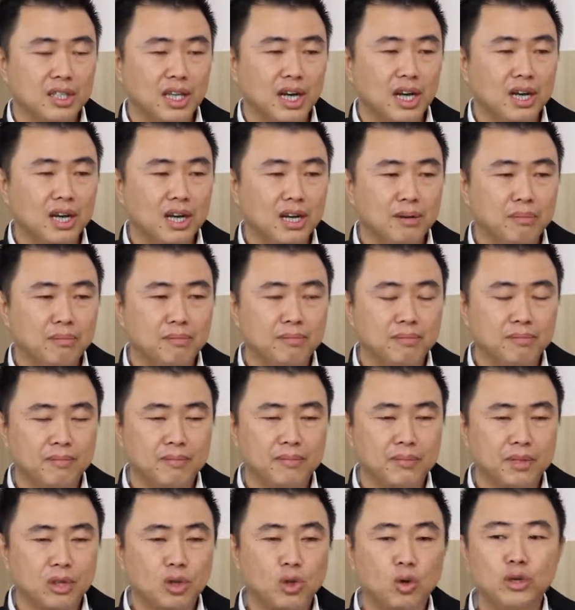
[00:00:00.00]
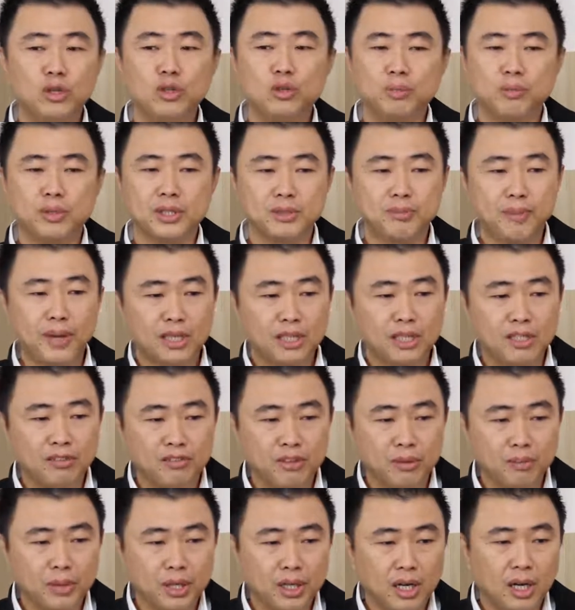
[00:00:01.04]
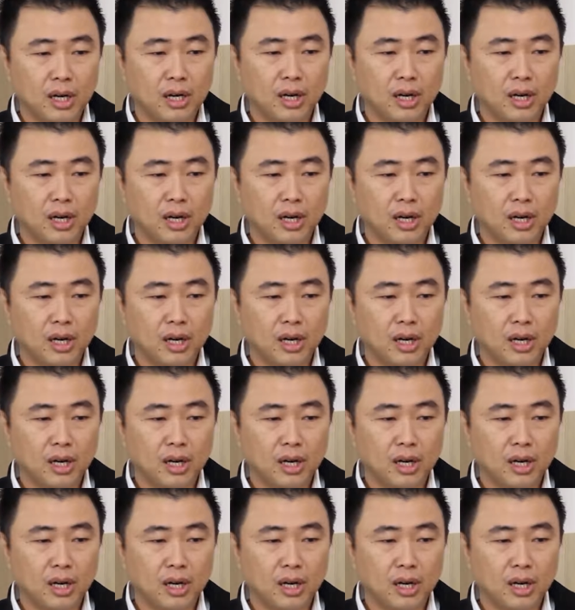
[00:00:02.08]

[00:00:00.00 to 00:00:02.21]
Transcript: Now, go into perspective a bit.